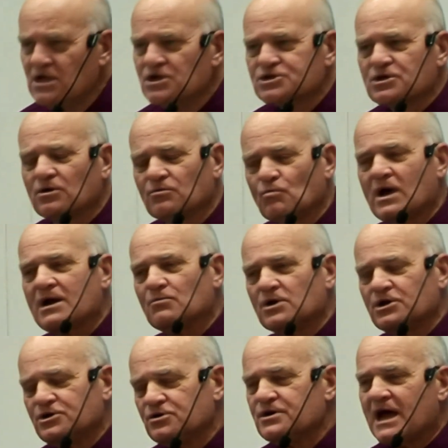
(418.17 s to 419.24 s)
So what I
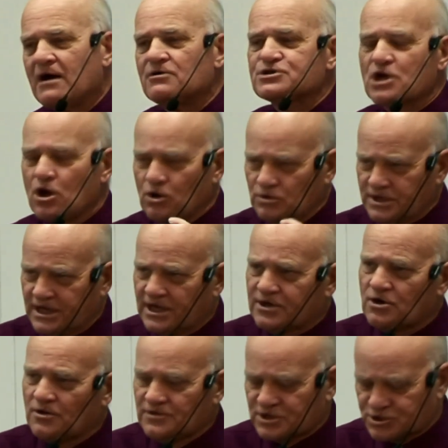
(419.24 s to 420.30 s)
want to do now is hone in
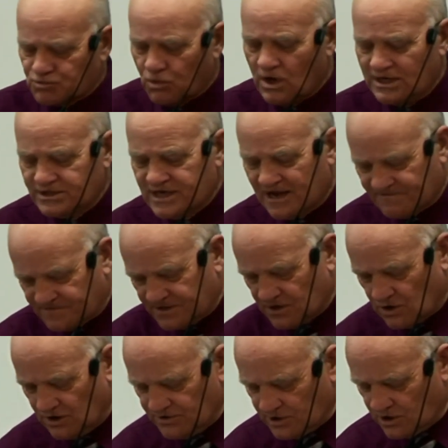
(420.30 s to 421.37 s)
on this one defin-
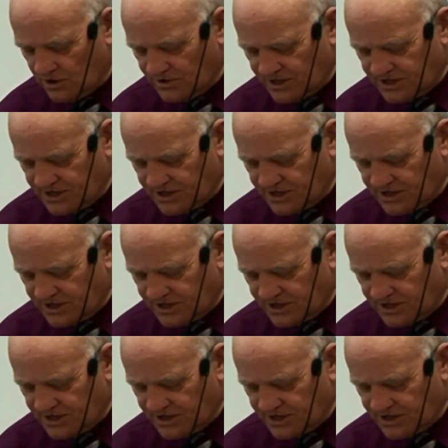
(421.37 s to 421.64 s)
on the, on the